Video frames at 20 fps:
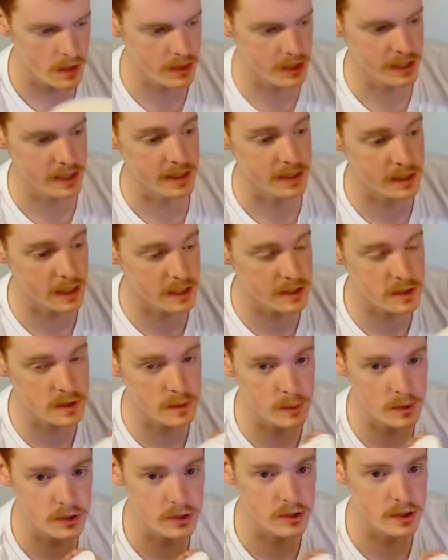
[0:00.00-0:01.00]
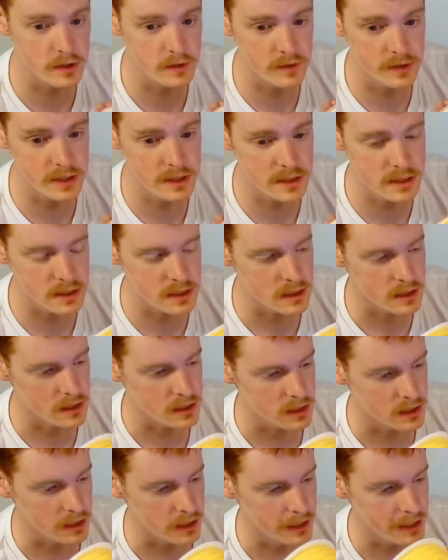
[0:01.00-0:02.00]
the customer service
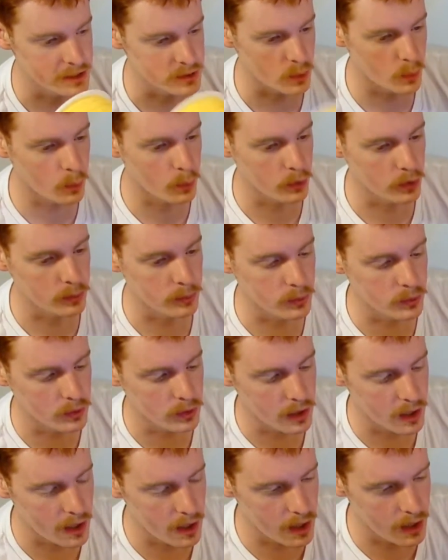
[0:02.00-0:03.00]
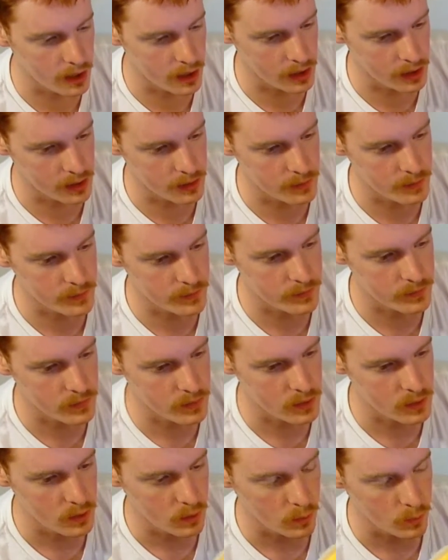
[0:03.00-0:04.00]
is horrible. Um,
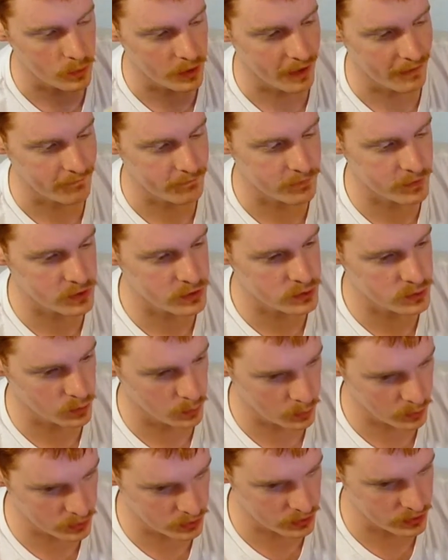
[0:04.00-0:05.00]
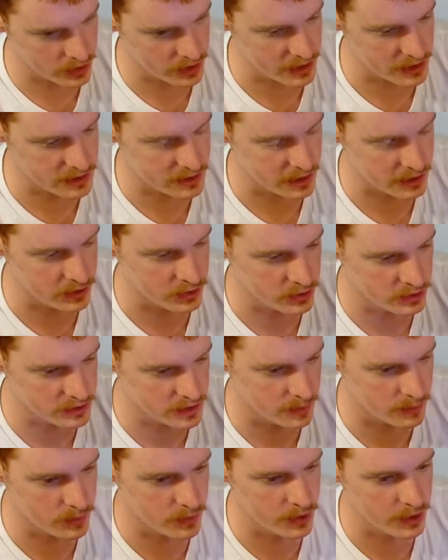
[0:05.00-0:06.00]
when I first ordered this, I looked
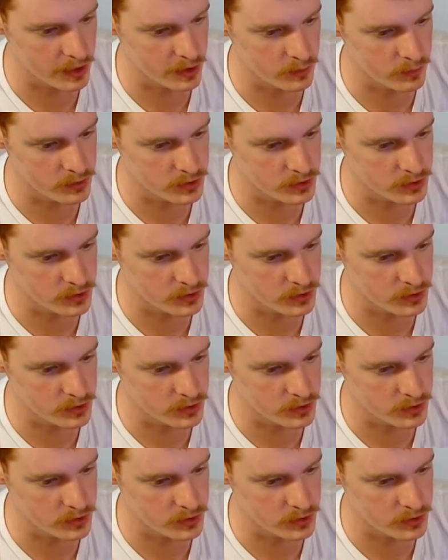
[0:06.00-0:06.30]
up their